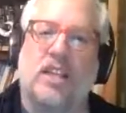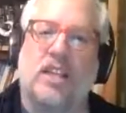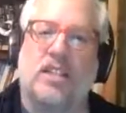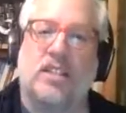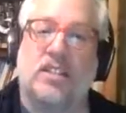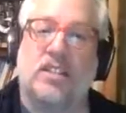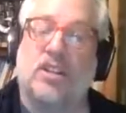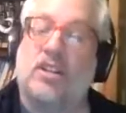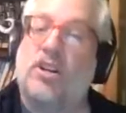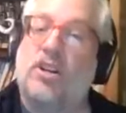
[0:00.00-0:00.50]
it
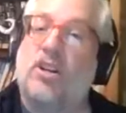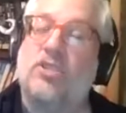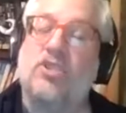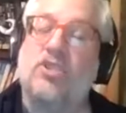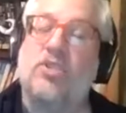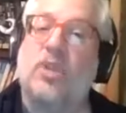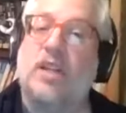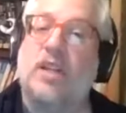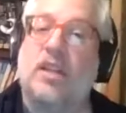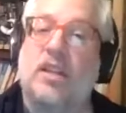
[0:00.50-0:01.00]
doesn't cost
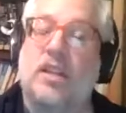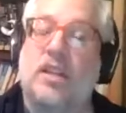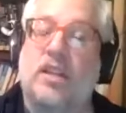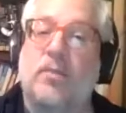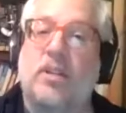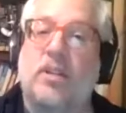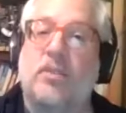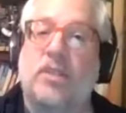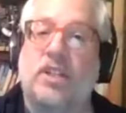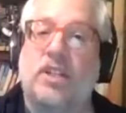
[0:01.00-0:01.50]
you anything,
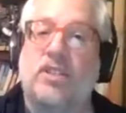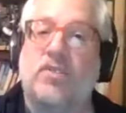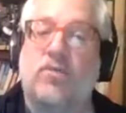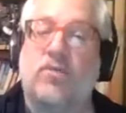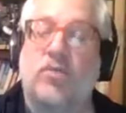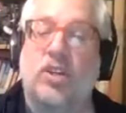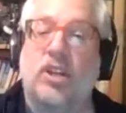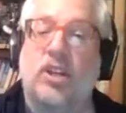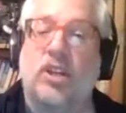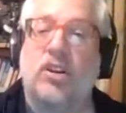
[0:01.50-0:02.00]
but it means
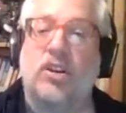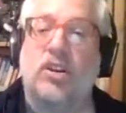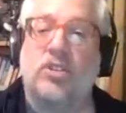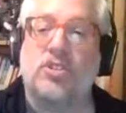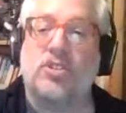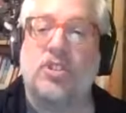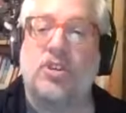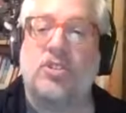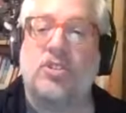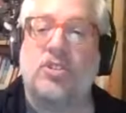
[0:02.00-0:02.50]
free
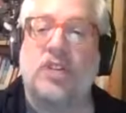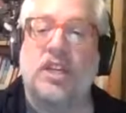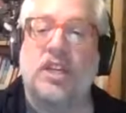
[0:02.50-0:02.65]
also